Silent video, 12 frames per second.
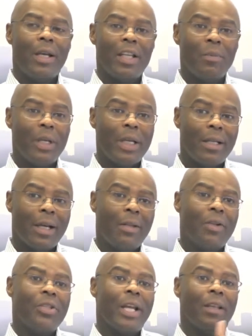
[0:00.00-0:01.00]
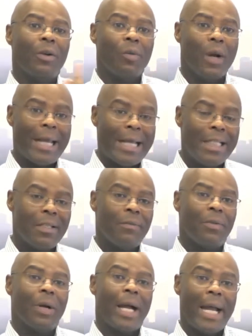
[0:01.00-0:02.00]
and you begin to understand the range and
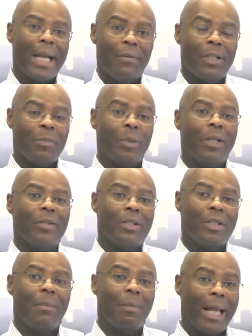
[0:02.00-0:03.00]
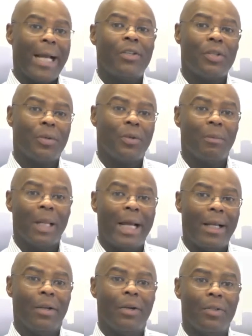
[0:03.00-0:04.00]
variety of experiences that black children,
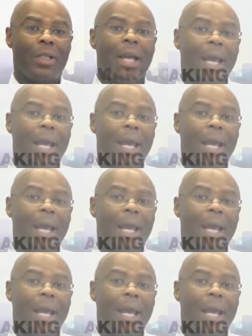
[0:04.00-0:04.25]
black learners